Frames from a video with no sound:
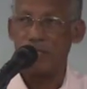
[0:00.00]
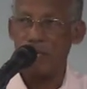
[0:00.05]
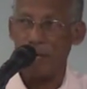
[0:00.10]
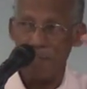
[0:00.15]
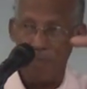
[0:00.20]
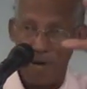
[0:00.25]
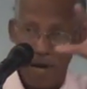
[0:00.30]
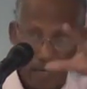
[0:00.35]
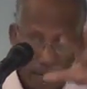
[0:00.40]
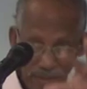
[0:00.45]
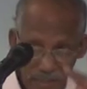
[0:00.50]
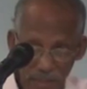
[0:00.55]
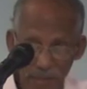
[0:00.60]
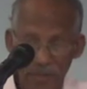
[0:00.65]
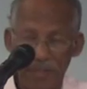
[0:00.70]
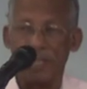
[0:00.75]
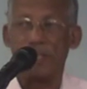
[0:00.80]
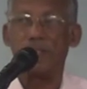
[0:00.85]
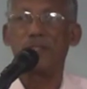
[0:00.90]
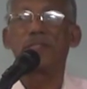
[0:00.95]
some other
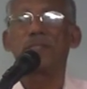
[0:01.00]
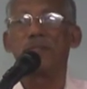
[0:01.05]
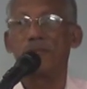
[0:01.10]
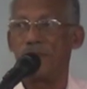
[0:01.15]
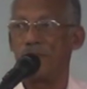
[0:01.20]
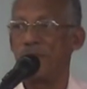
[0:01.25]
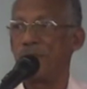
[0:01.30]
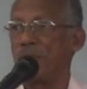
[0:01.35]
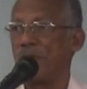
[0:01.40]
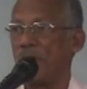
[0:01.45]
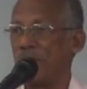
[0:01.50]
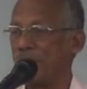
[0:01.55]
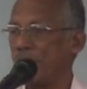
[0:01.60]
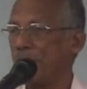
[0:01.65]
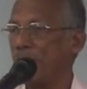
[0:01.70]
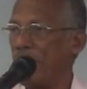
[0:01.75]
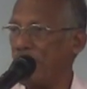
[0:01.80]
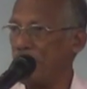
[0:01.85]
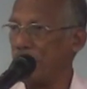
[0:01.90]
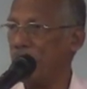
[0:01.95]
things of
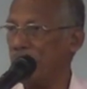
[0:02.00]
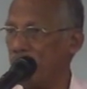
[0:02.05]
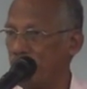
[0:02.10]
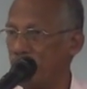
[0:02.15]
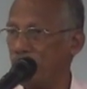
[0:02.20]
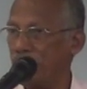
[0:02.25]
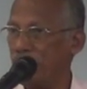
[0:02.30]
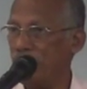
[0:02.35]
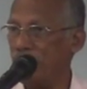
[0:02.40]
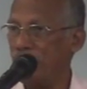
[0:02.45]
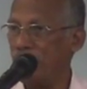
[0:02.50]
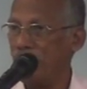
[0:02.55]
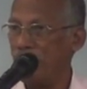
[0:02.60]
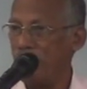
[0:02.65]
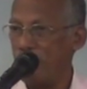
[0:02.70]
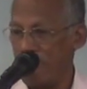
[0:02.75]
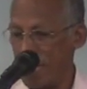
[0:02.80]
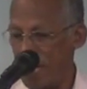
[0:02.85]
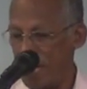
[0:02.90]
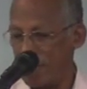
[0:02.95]
the Bible.
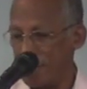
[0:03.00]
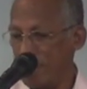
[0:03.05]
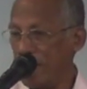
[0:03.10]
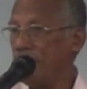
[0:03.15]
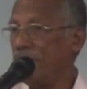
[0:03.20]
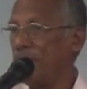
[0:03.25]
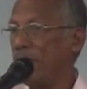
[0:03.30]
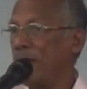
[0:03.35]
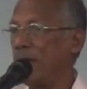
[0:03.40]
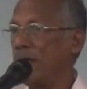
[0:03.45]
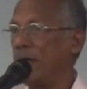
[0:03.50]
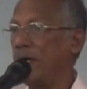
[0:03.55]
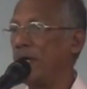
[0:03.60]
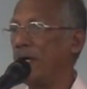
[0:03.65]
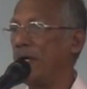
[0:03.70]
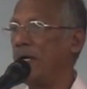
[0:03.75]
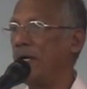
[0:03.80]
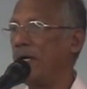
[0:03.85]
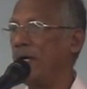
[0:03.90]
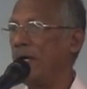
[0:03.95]
And they
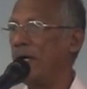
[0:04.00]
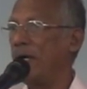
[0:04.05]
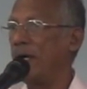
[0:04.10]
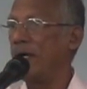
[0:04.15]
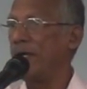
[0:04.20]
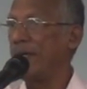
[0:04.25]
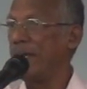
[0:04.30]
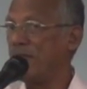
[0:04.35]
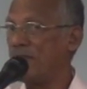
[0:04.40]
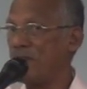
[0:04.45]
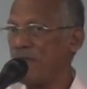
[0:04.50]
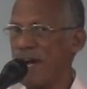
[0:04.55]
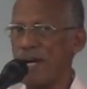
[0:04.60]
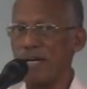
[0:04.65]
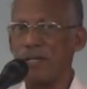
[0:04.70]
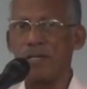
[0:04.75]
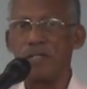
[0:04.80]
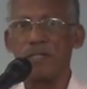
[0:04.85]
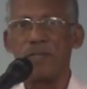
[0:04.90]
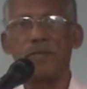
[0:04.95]
will
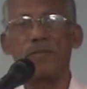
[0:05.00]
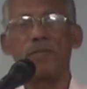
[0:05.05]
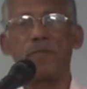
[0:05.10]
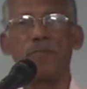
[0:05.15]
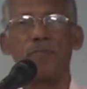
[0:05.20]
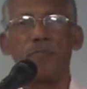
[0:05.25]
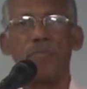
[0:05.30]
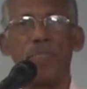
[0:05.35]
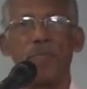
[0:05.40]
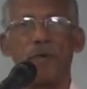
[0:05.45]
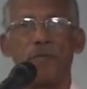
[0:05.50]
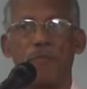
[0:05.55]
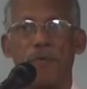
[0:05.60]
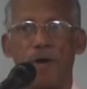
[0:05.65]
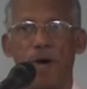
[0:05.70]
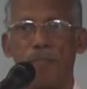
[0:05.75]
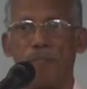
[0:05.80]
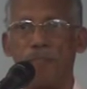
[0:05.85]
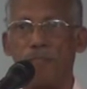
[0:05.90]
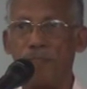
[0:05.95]
detract us
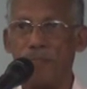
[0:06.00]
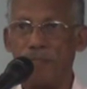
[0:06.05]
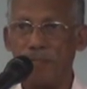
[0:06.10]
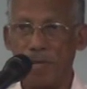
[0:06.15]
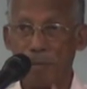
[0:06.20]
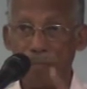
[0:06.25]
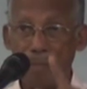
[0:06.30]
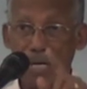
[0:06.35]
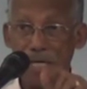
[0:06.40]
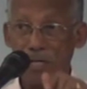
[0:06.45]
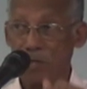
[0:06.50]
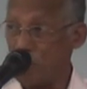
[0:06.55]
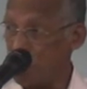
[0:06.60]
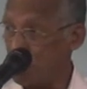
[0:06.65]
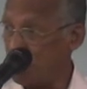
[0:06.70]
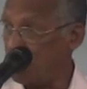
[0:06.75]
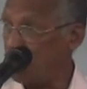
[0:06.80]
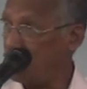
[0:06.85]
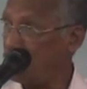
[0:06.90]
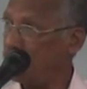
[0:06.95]
from the main
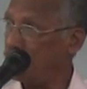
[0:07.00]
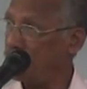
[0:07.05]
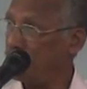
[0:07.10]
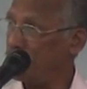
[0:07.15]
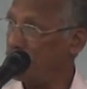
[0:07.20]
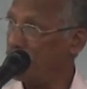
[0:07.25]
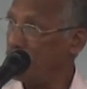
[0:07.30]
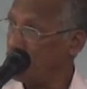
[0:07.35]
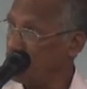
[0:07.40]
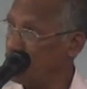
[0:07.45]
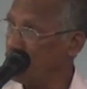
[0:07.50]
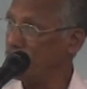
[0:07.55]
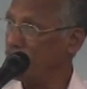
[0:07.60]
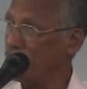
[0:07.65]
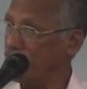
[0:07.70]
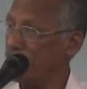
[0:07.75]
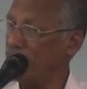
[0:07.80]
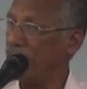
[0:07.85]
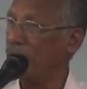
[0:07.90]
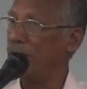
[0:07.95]
truth.
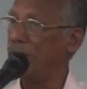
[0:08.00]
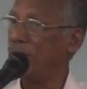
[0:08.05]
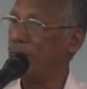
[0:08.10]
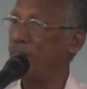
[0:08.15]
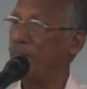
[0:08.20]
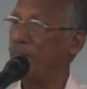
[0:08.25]
Remember that.